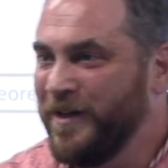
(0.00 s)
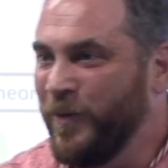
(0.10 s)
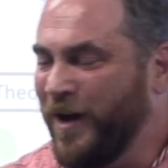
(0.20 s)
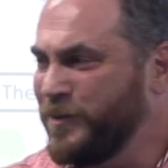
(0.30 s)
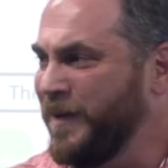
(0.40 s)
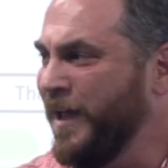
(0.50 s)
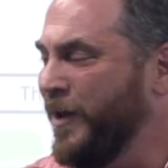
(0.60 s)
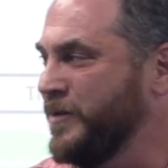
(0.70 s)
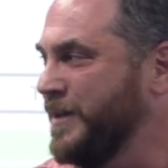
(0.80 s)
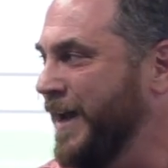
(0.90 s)
We also began
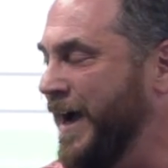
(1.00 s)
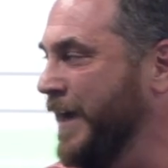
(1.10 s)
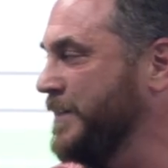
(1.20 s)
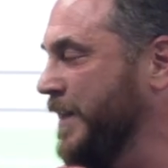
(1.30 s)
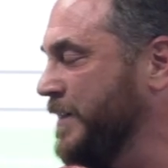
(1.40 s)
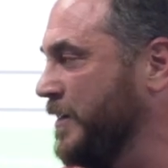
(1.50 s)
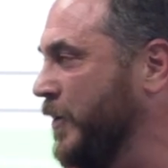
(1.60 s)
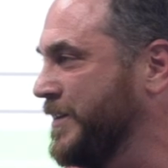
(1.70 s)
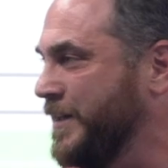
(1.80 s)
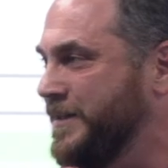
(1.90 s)
to notice that ISS and
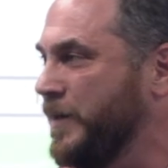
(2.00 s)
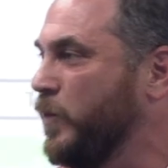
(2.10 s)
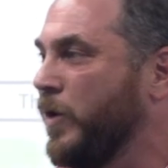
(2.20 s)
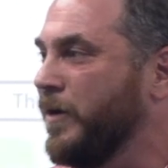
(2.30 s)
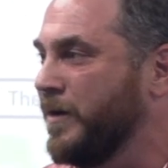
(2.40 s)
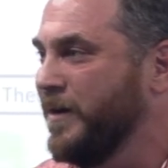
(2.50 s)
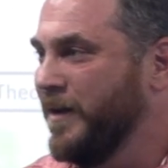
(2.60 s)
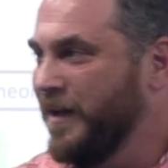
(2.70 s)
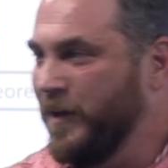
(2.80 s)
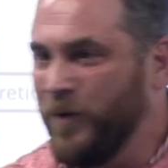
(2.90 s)
OSS didn't work.
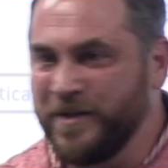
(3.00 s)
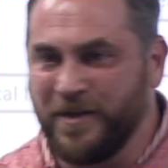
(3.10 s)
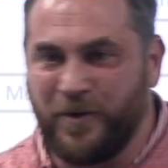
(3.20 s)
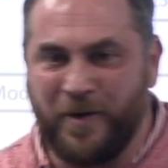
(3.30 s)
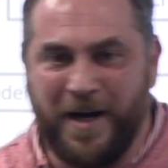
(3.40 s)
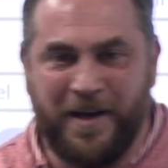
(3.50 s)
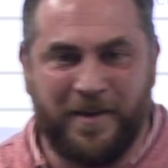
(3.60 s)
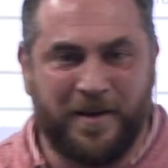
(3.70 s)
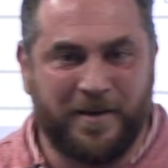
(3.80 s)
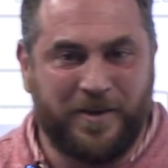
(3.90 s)
It wasn't
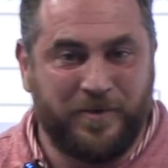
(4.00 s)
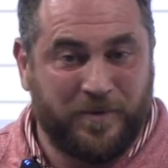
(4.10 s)
creating the